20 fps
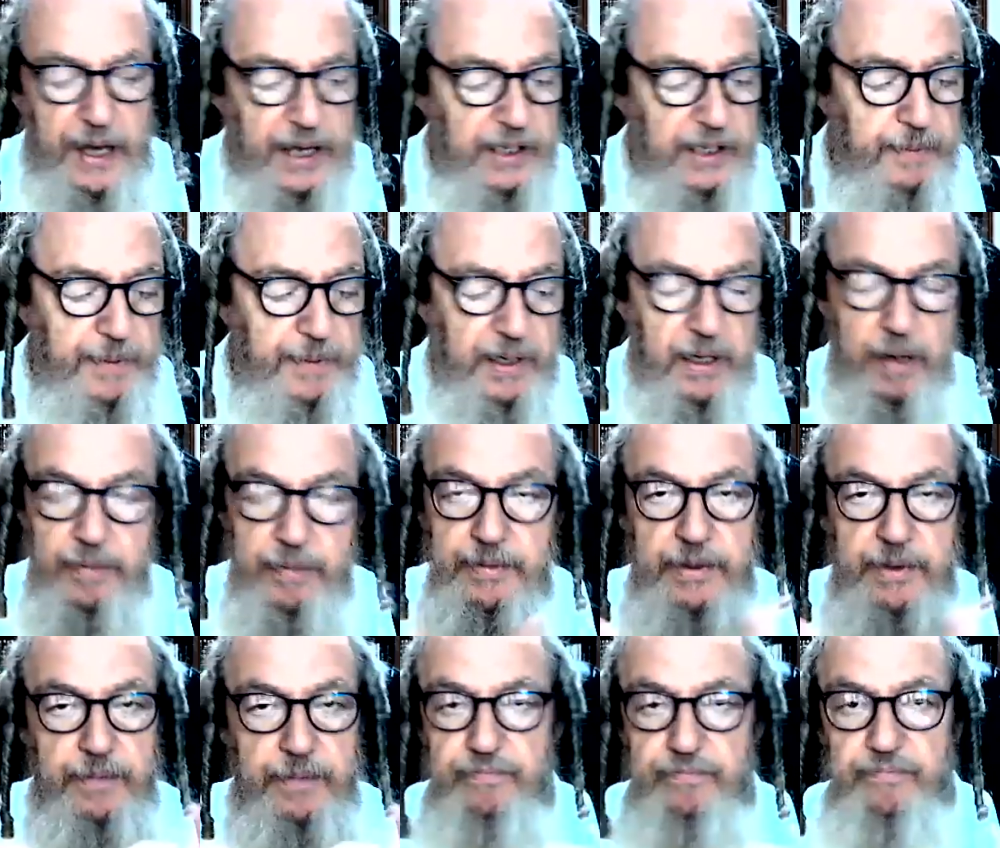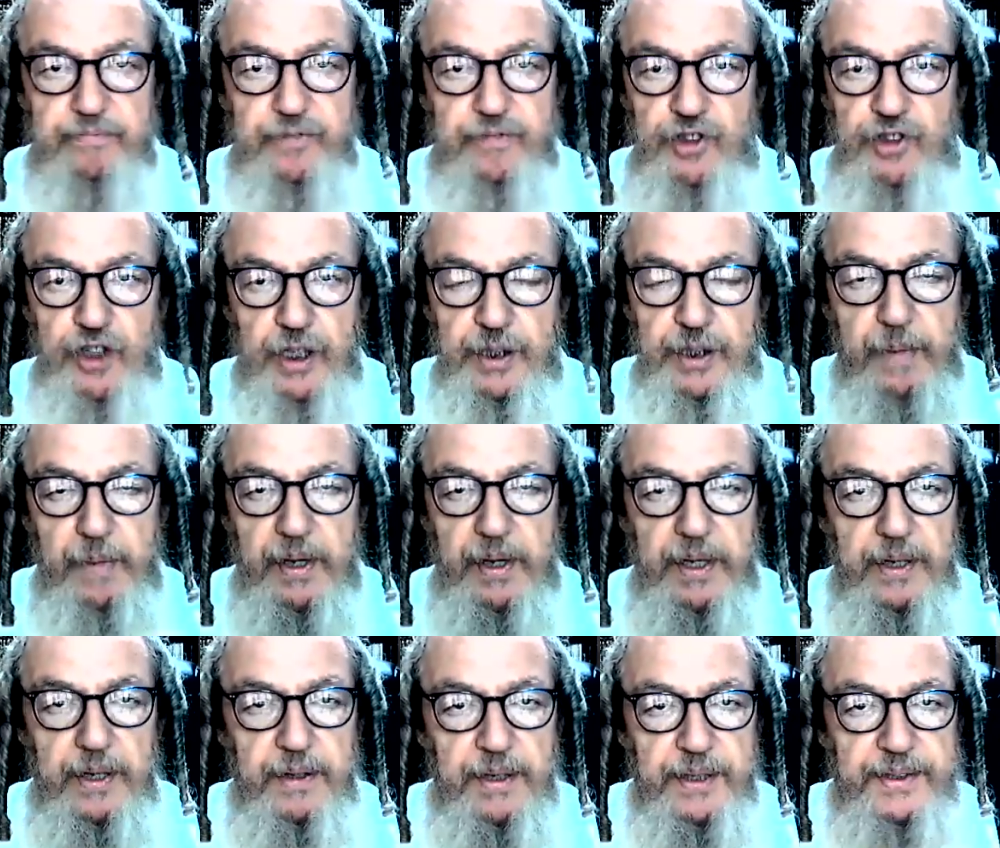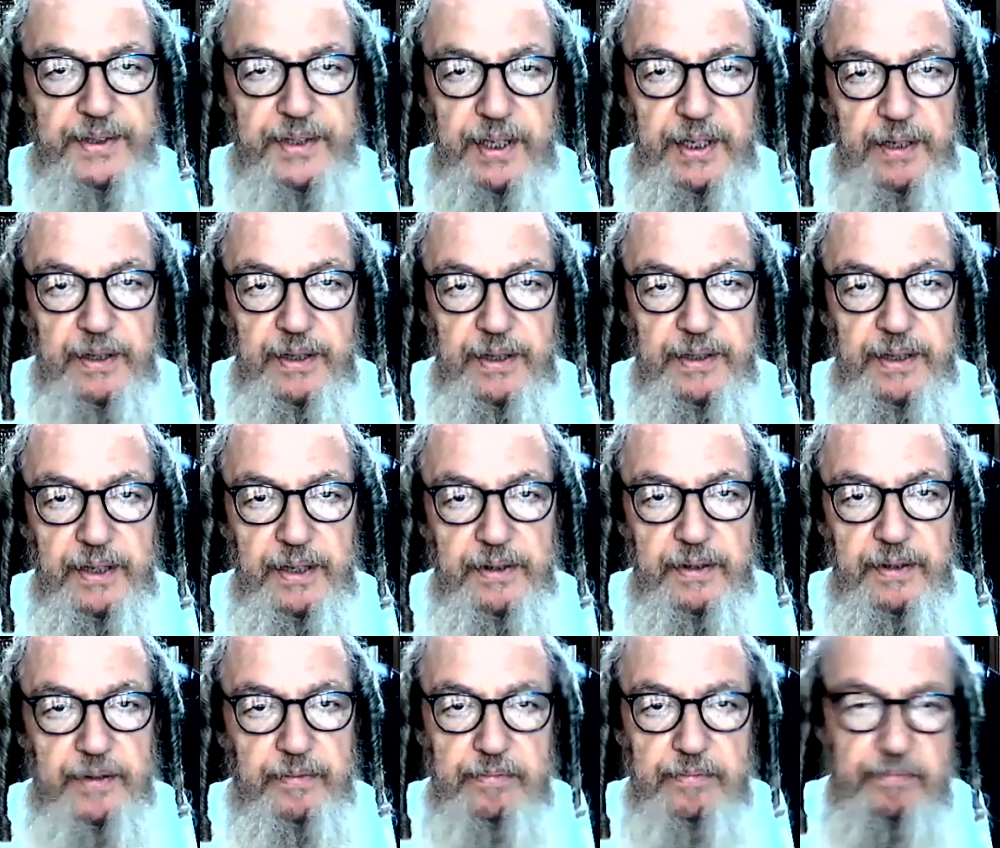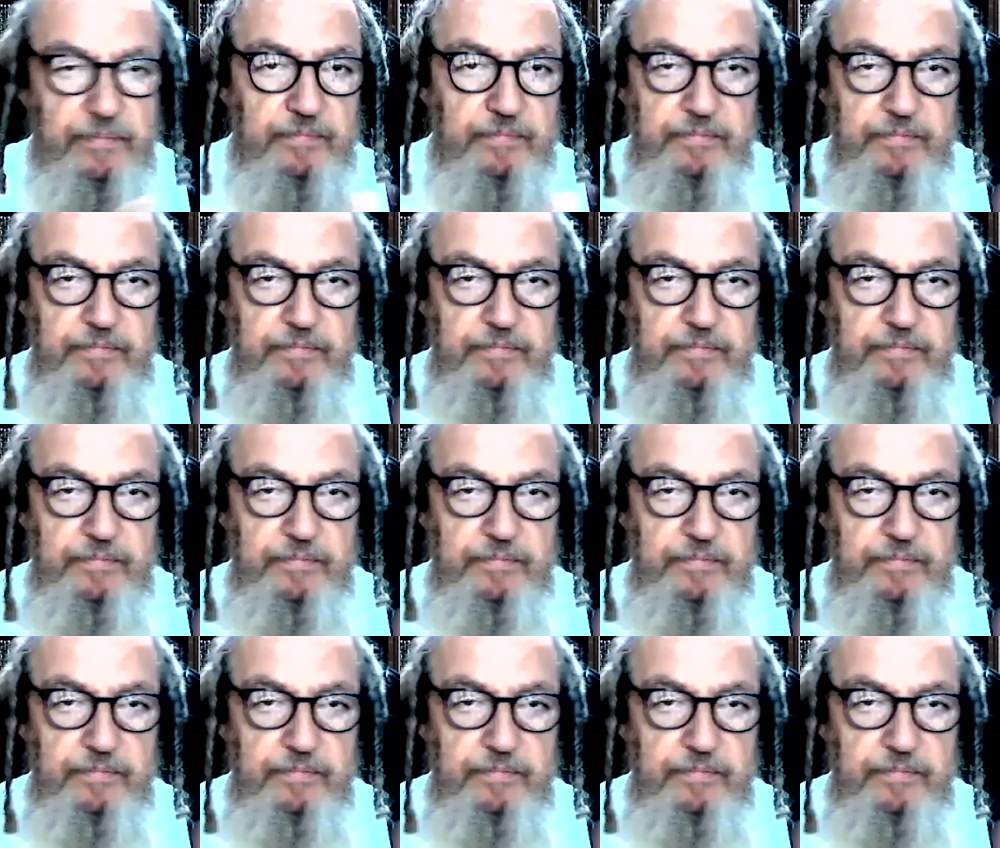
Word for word: It becomes just money. That's it. There's nothing.